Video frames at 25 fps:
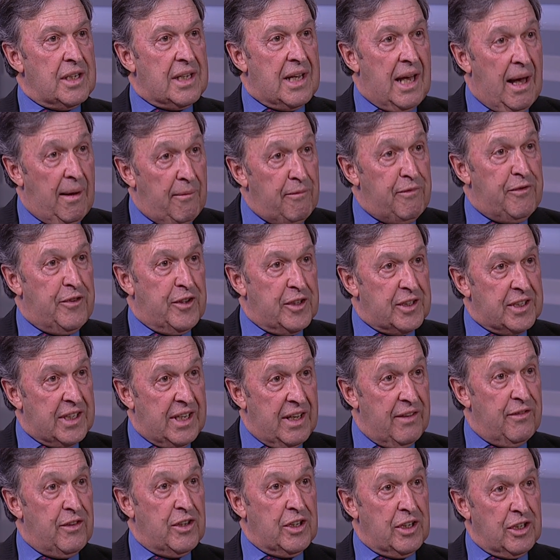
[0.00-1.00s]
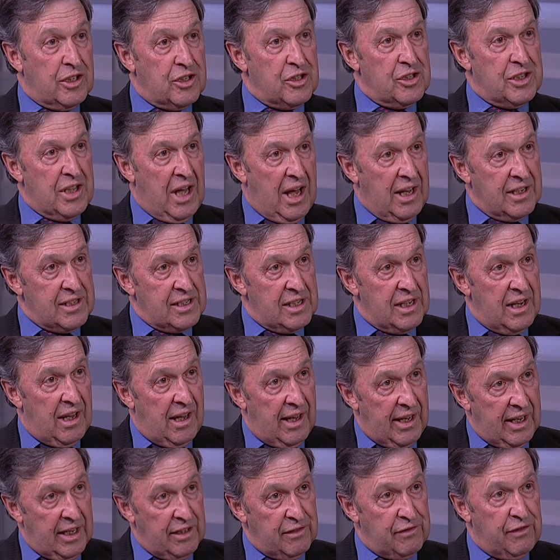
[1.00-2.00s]
comfort given to the
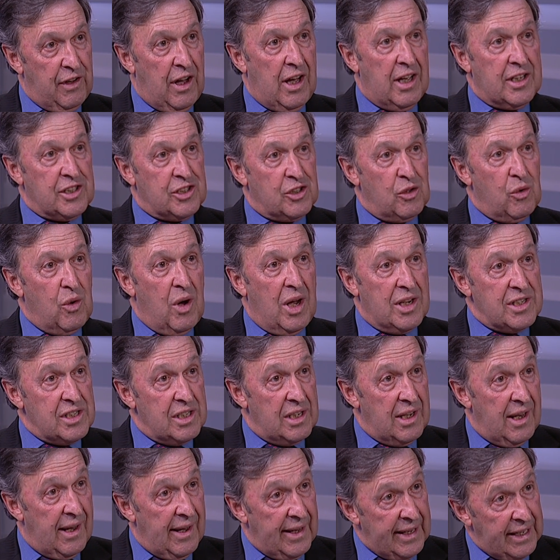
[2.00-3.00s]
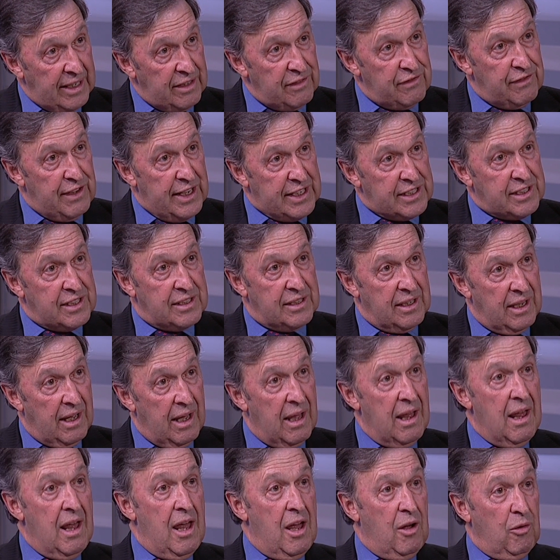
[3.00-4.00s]
underlying advisor or underlying investor
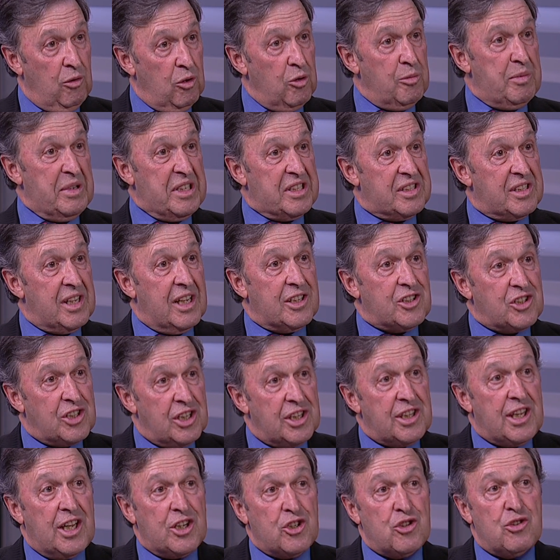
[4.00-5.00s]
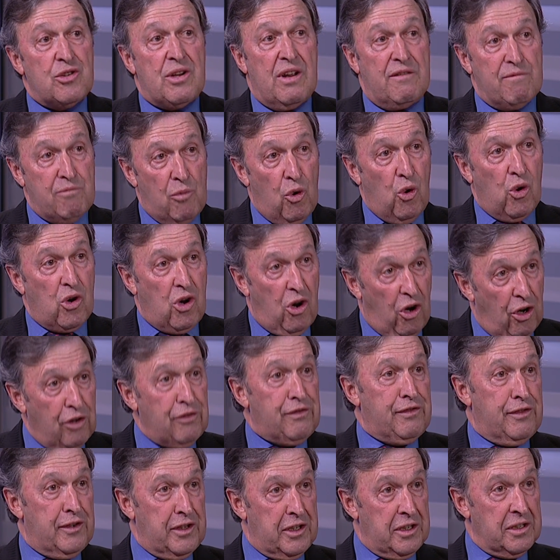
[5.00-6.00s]
will be such that they should have more
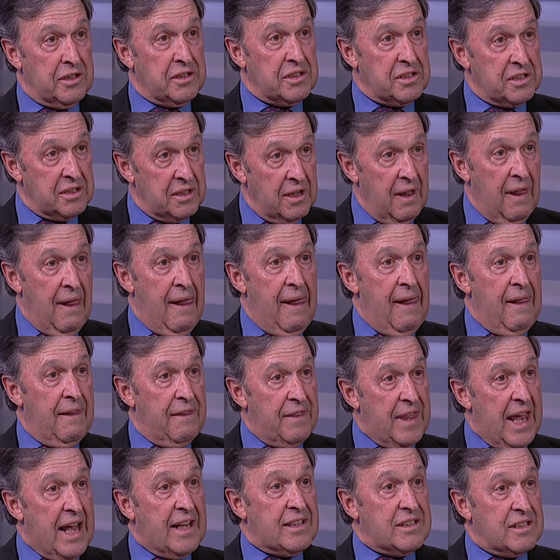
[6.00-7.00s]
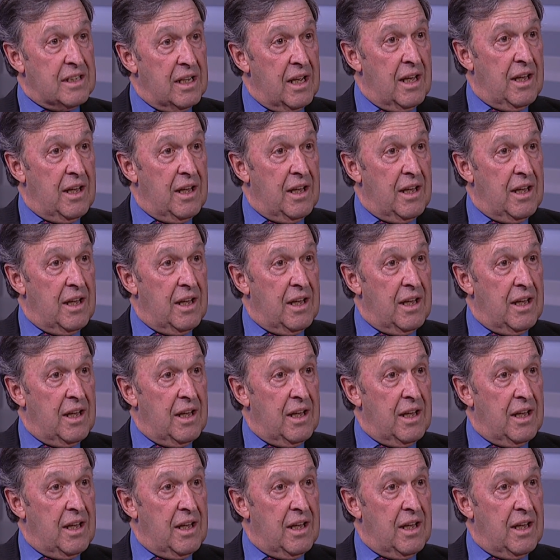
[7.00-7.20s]
confidence that